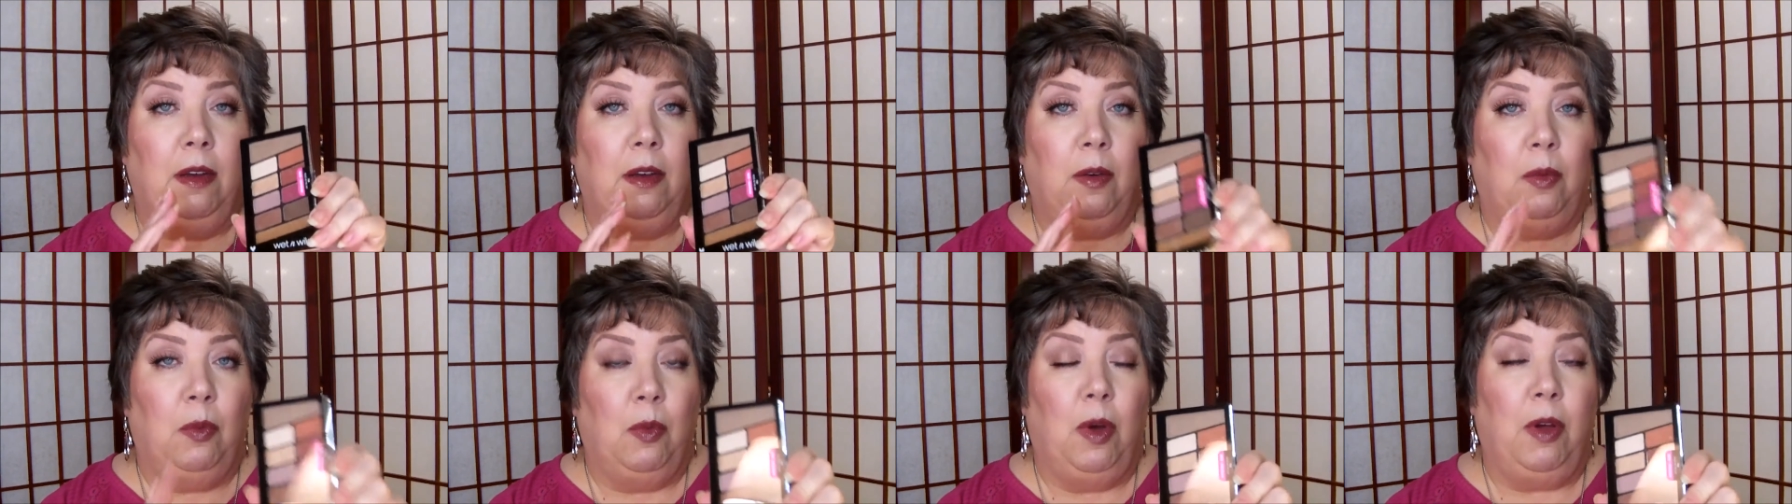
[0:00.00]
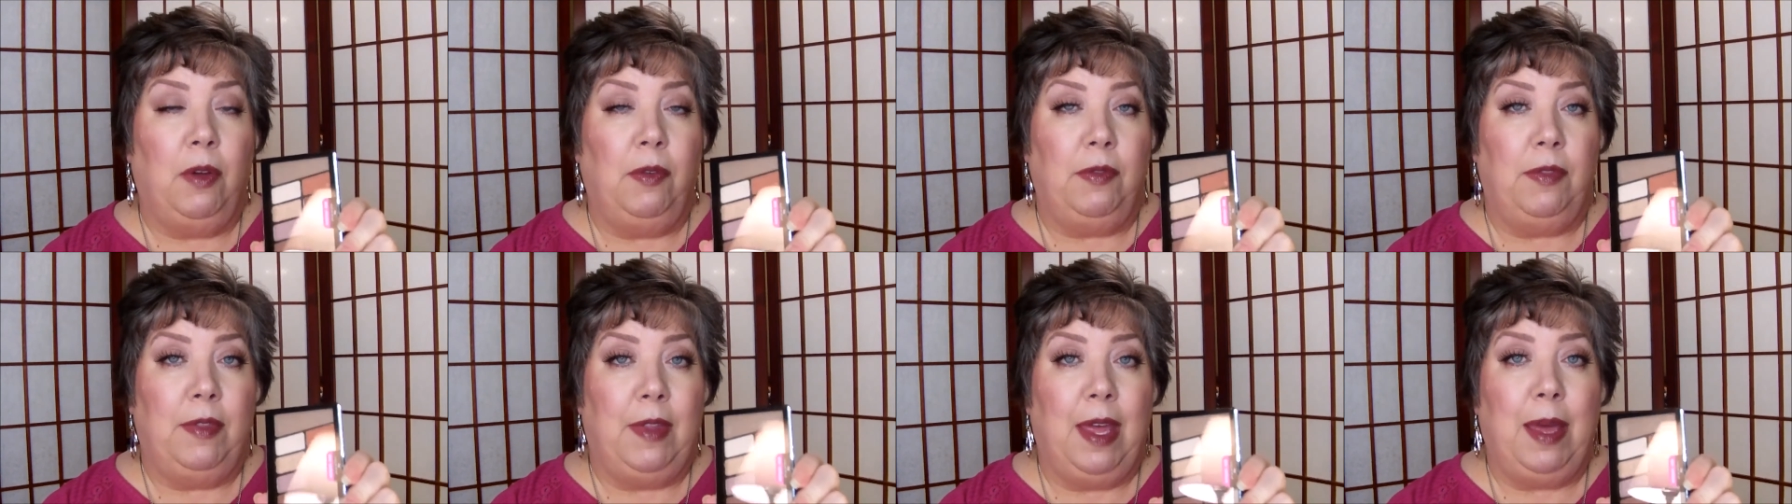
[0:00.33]

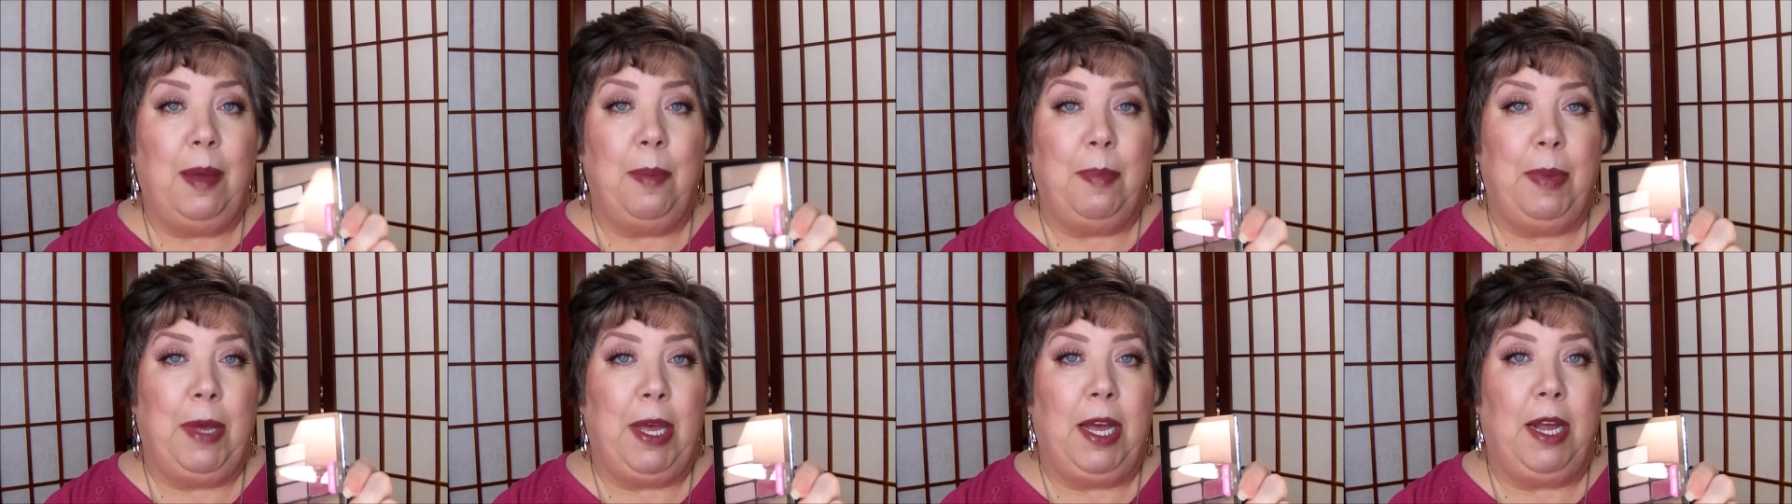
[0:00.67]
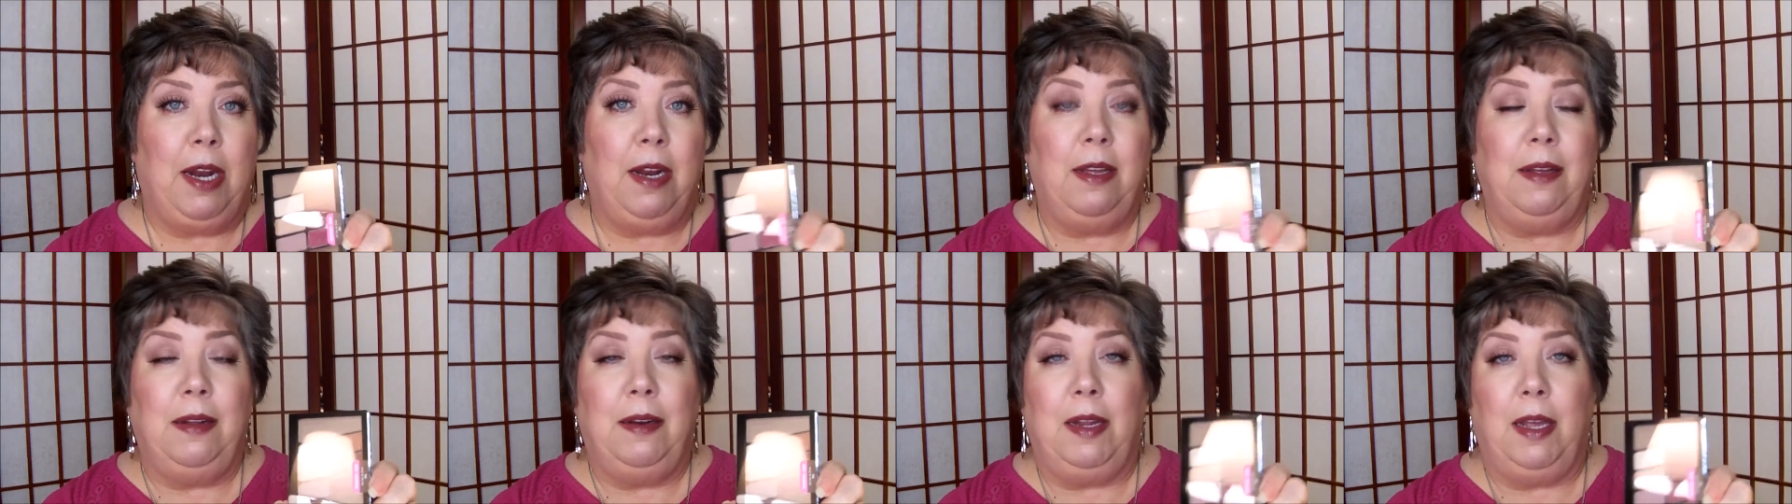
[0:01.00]
wanting that
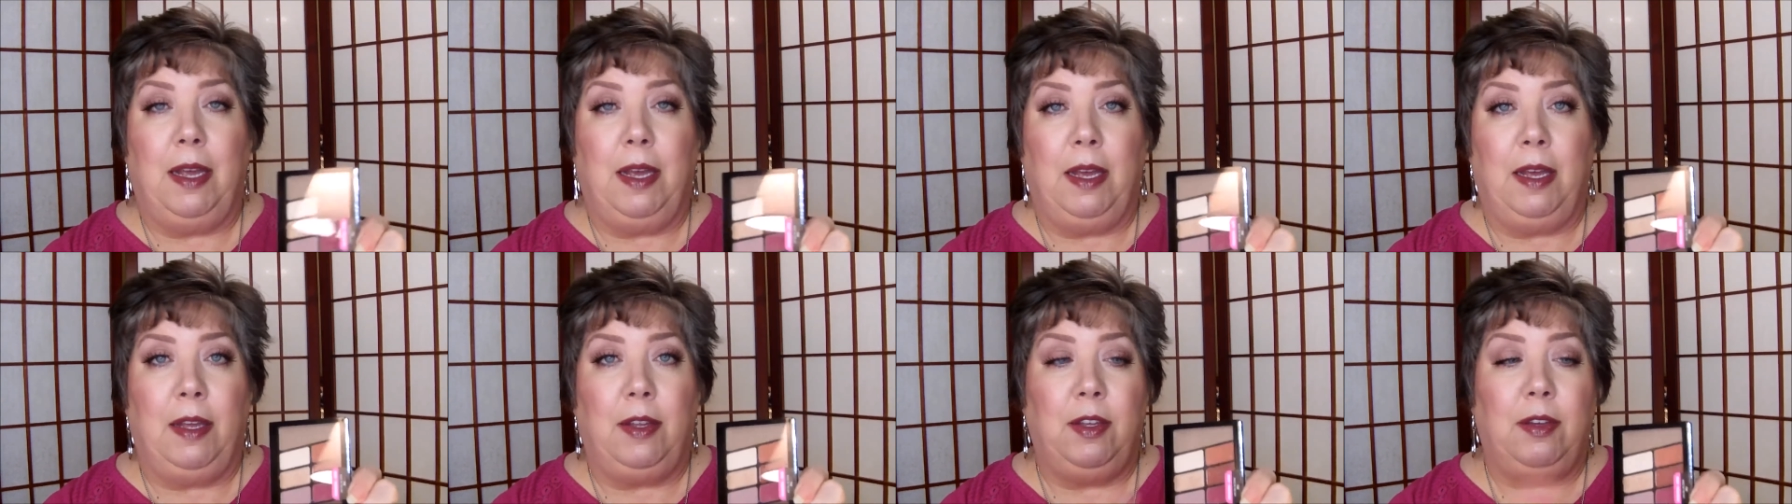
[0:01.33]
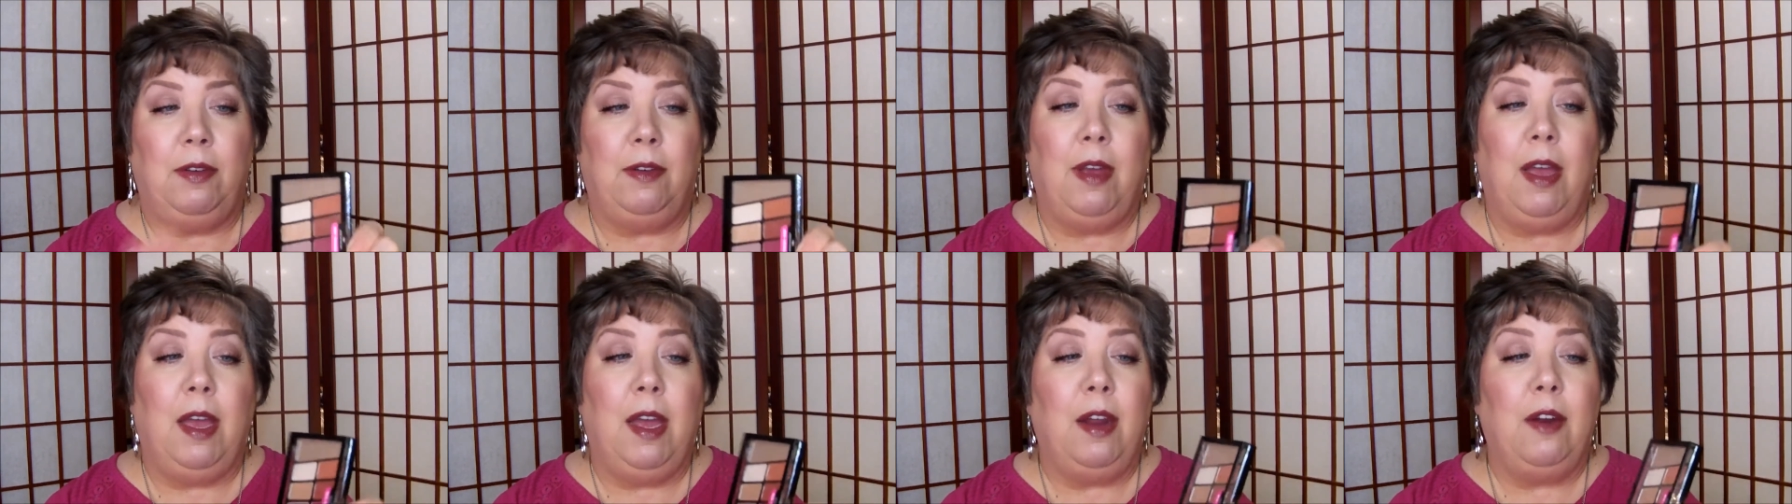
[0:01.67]
palette and you
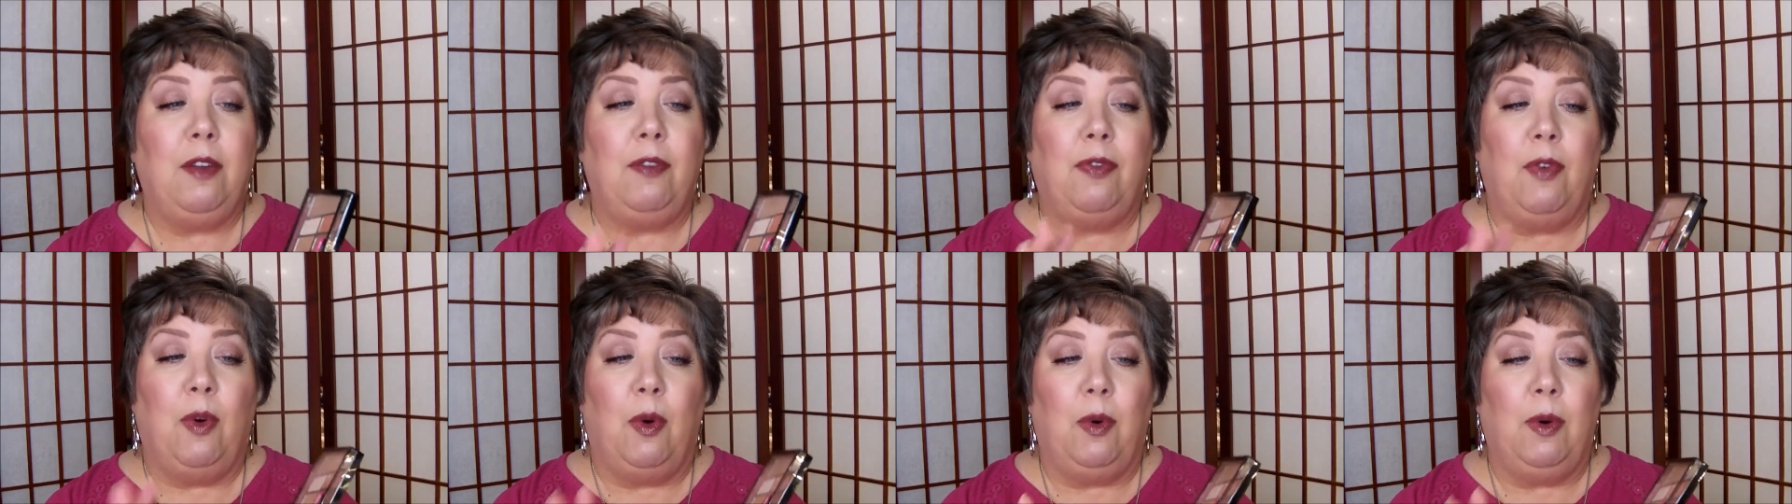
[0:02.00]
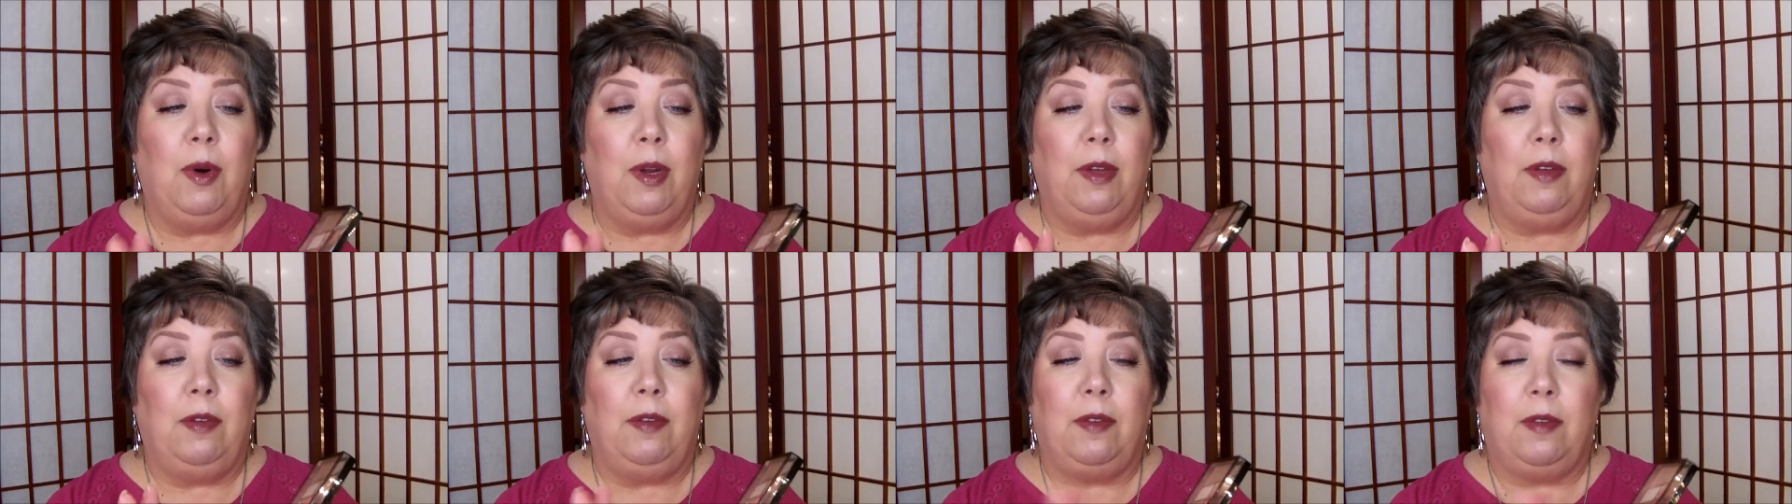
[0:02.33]
can't afford
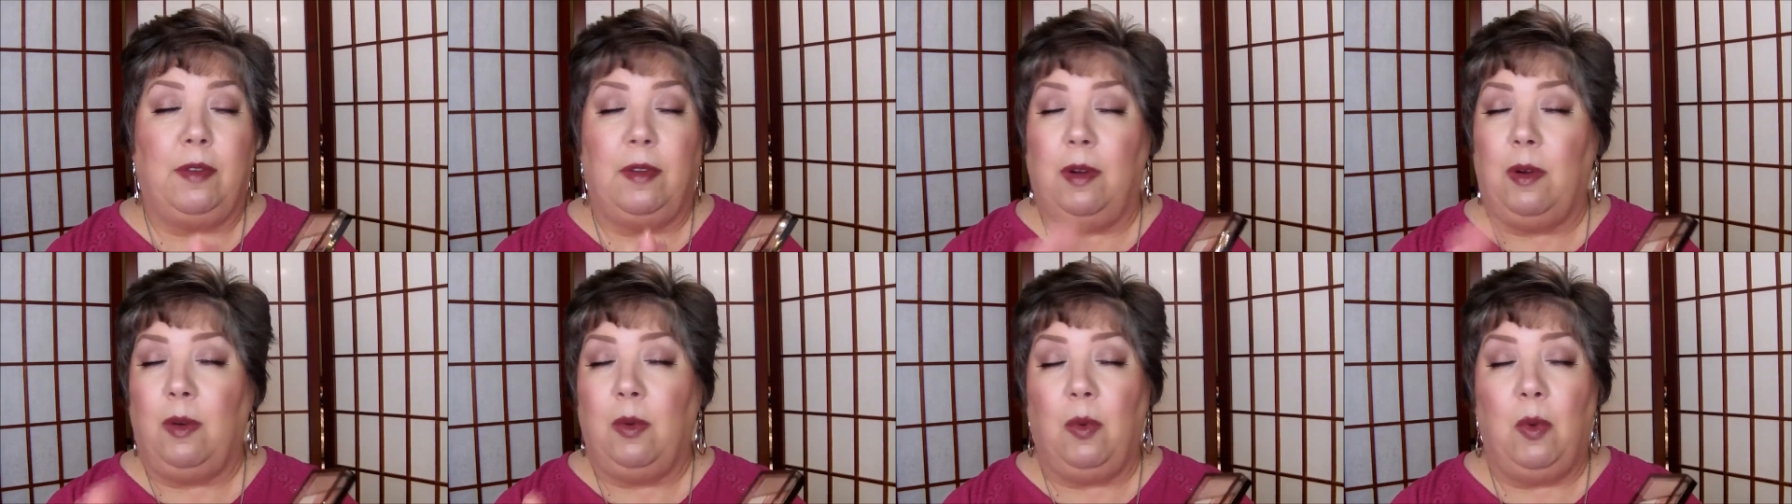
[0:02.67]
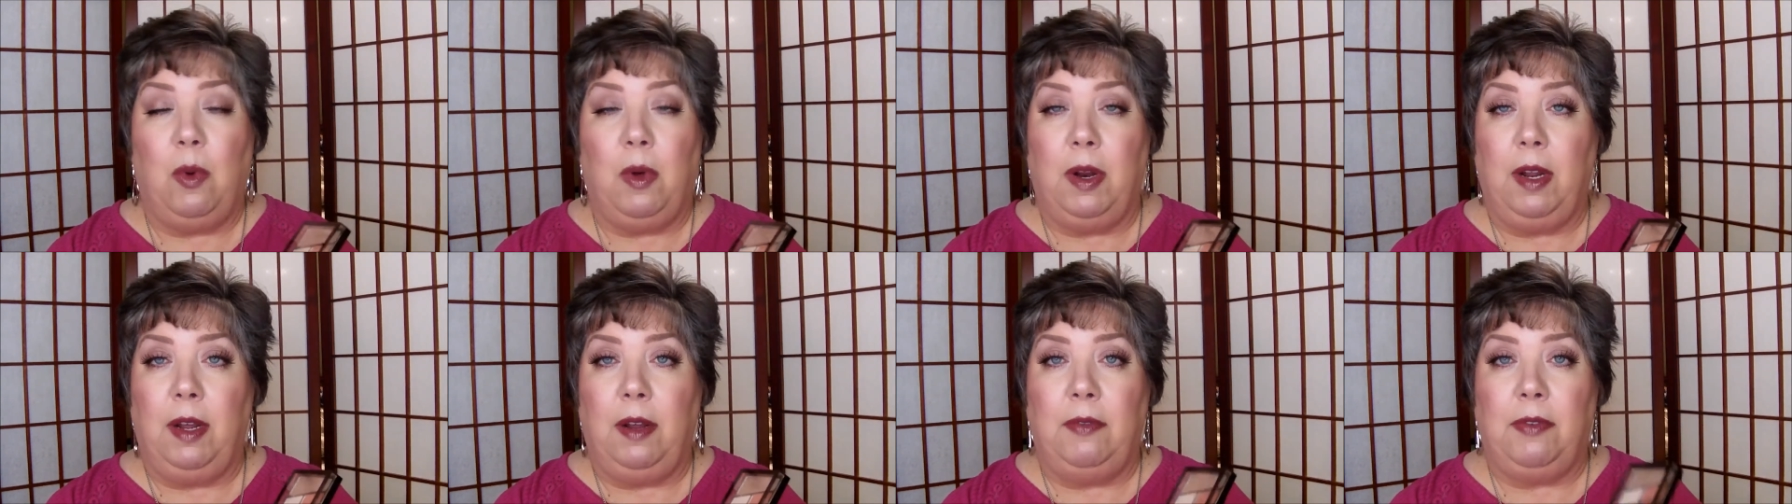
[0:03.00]
it or
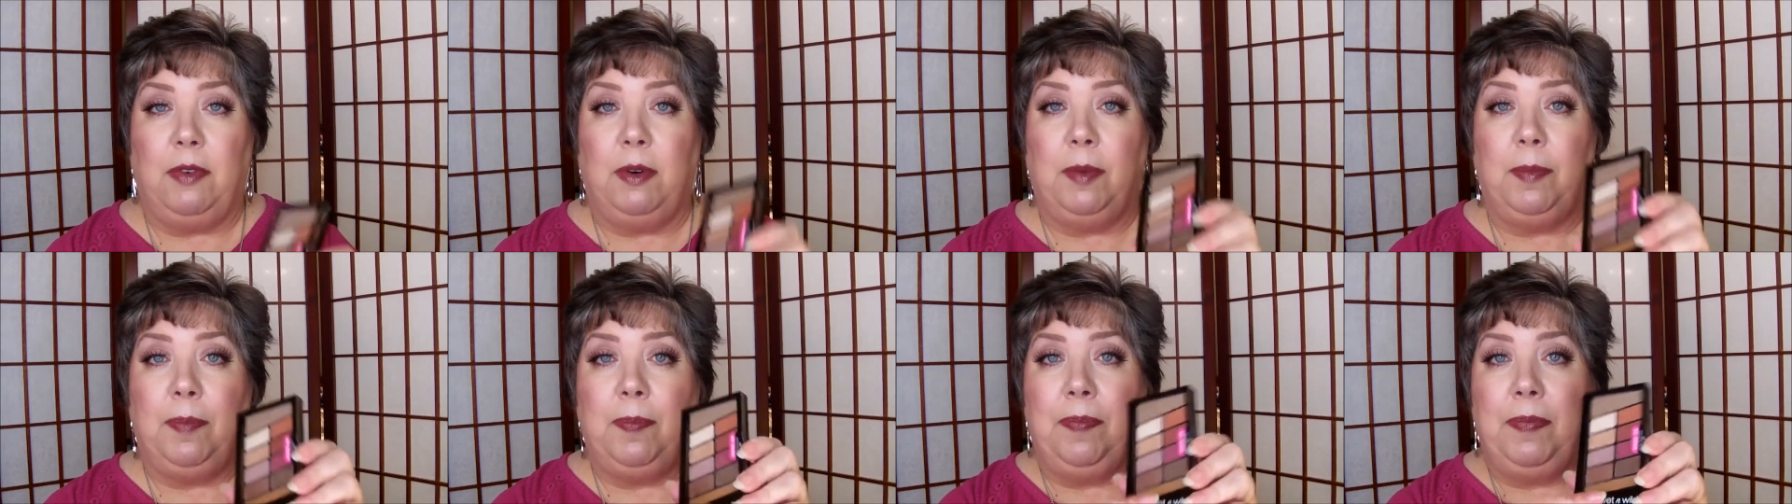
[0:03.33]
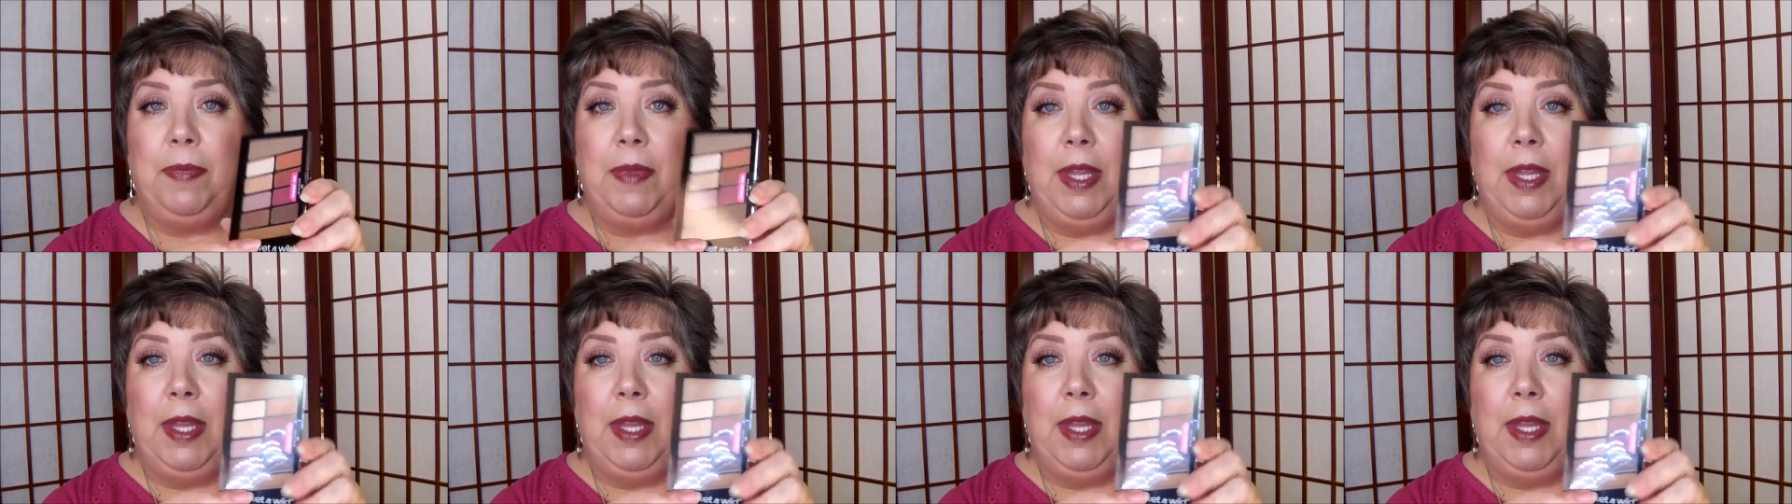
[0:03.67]
whatever,